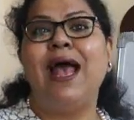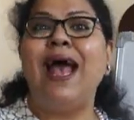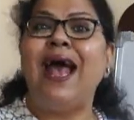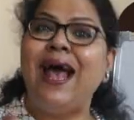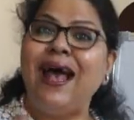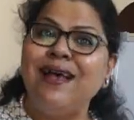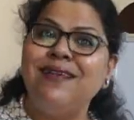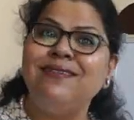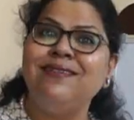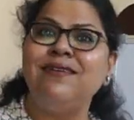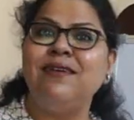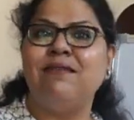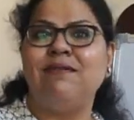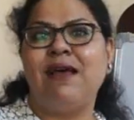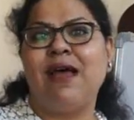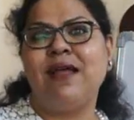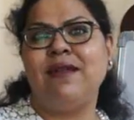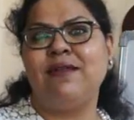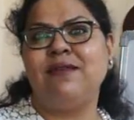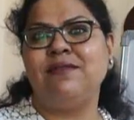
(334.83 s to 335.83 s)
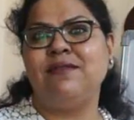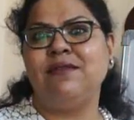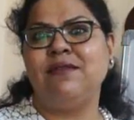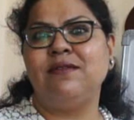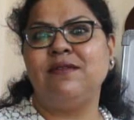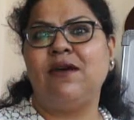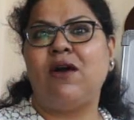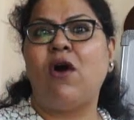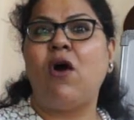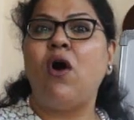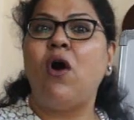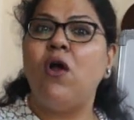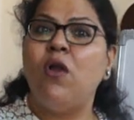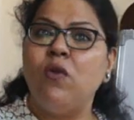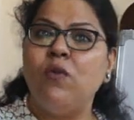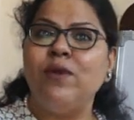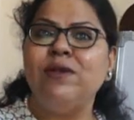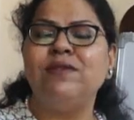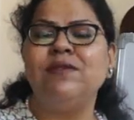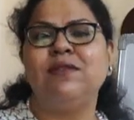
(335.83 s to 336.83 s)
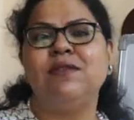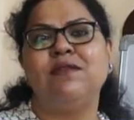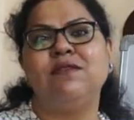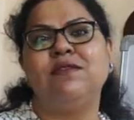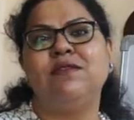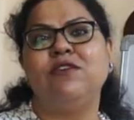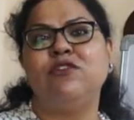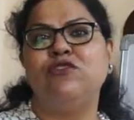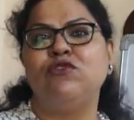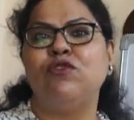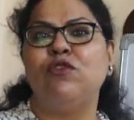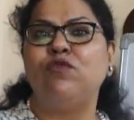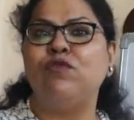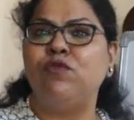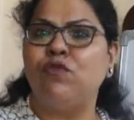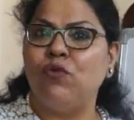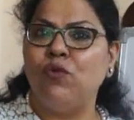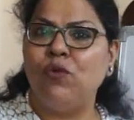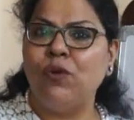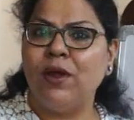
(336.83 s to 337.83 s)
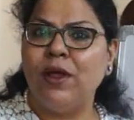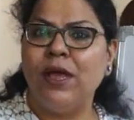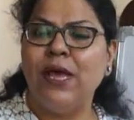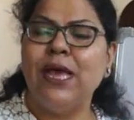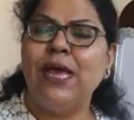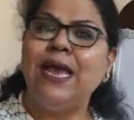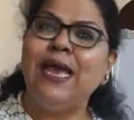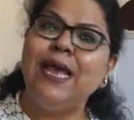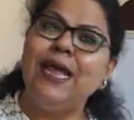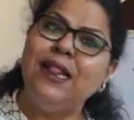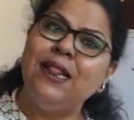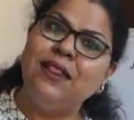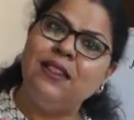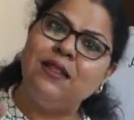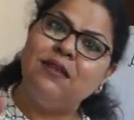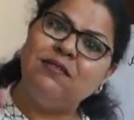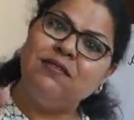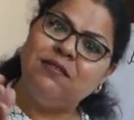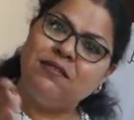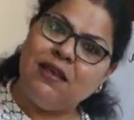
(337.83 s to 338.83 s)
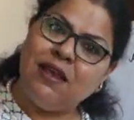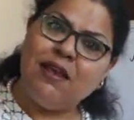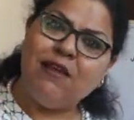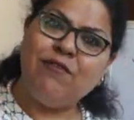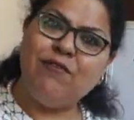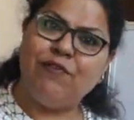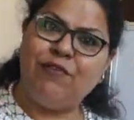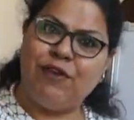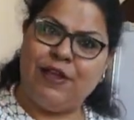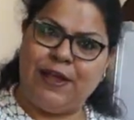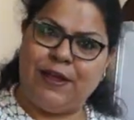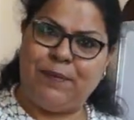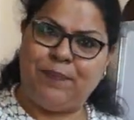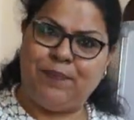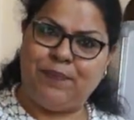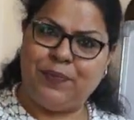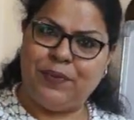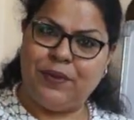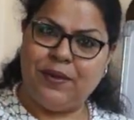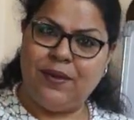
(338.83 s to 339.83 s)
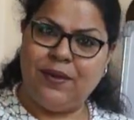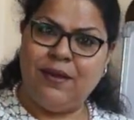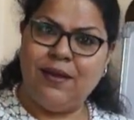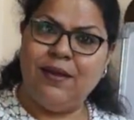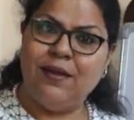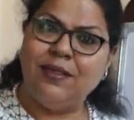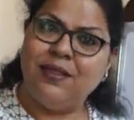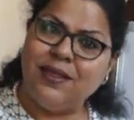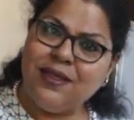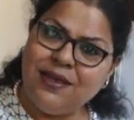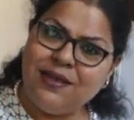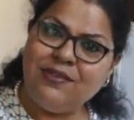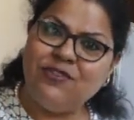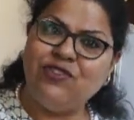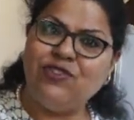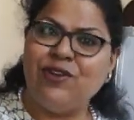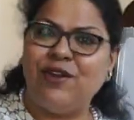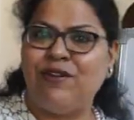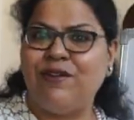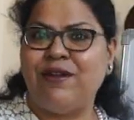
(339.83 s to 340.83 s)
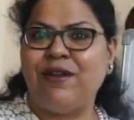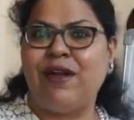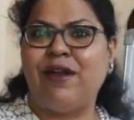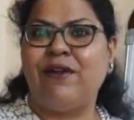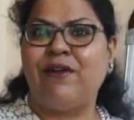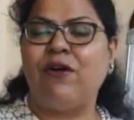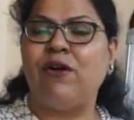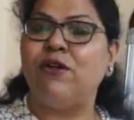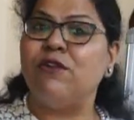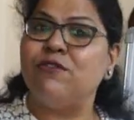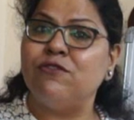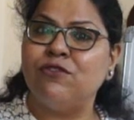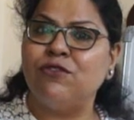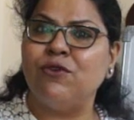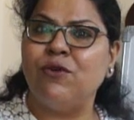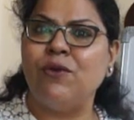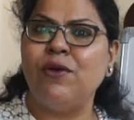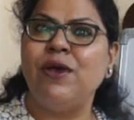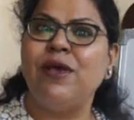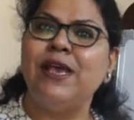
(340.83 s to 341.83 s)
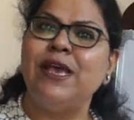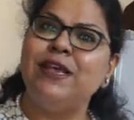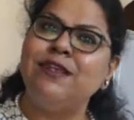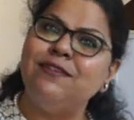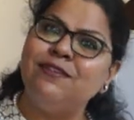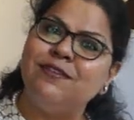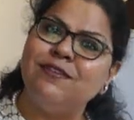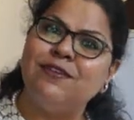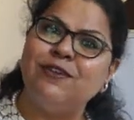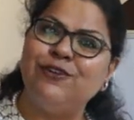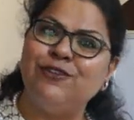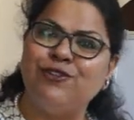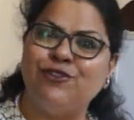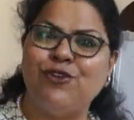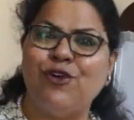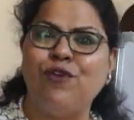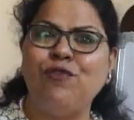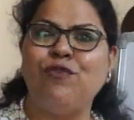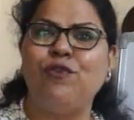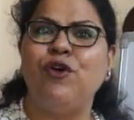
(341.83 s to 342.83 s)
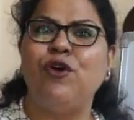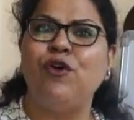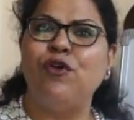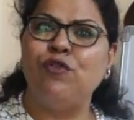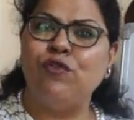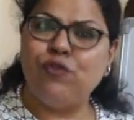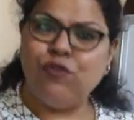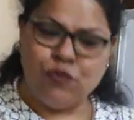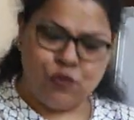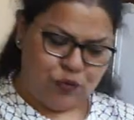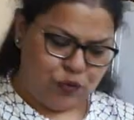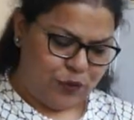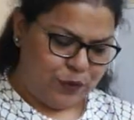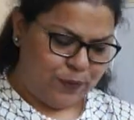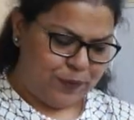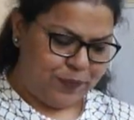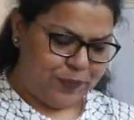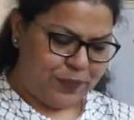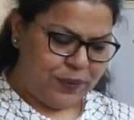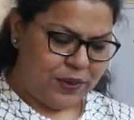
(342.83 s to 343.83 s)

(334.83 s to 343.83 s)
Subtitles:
As the rat is always in the search of food, in the same way, these children are also in search of food.